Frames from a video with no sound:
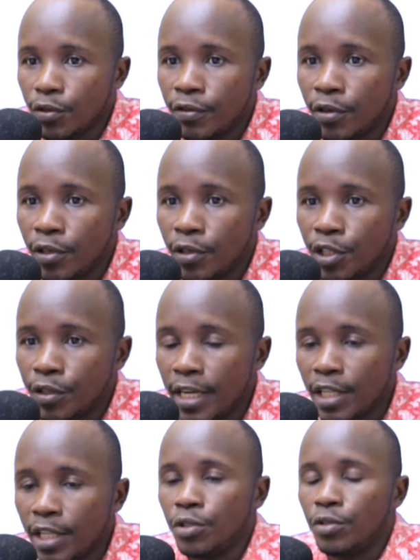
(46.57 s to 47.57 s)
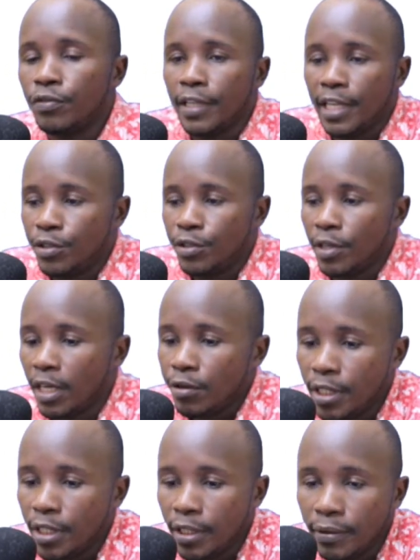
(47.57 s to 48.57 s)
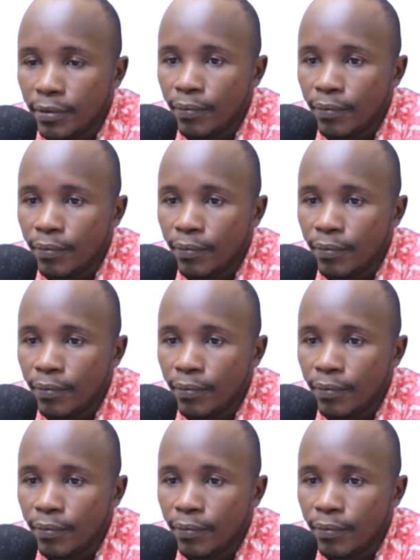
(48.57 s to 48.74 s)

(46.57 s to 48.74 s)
04 Introduction to Financial Accounting,